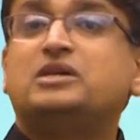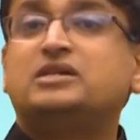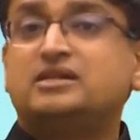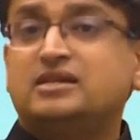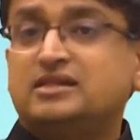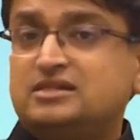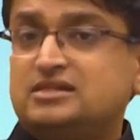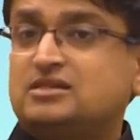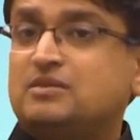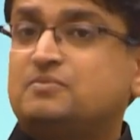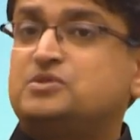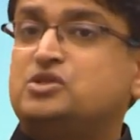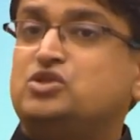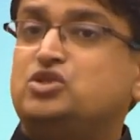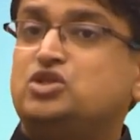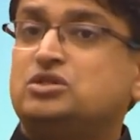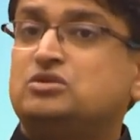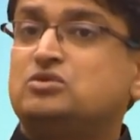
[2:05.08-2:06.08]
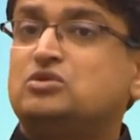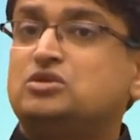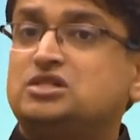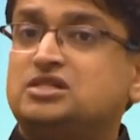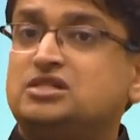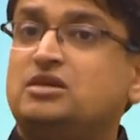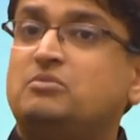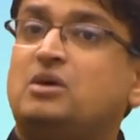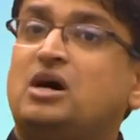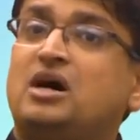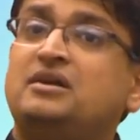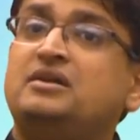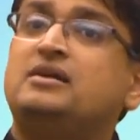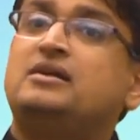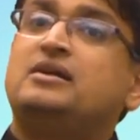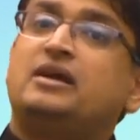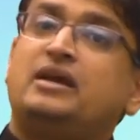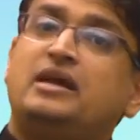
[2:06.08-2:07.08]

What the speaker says: but its substitution goods demand